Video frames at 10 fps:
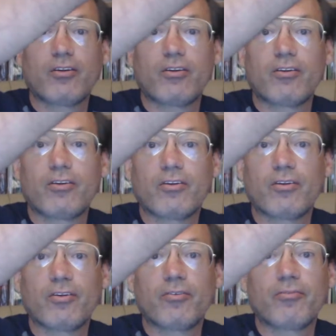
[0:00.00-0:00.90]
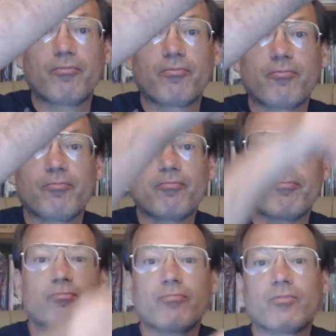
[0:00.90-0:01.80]

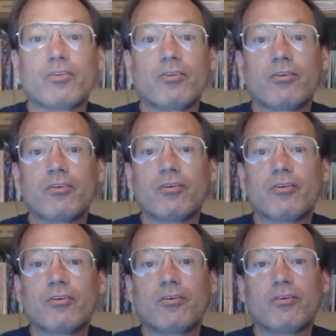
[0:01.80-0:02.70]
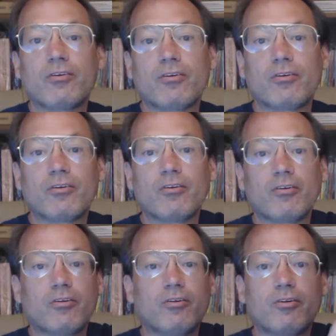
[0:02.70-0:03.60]

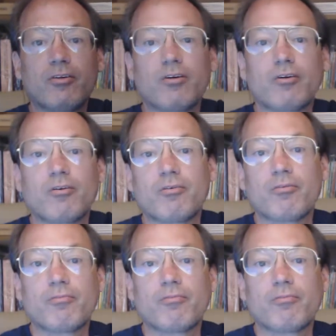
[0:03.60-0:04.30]
No one is speaking in this clip.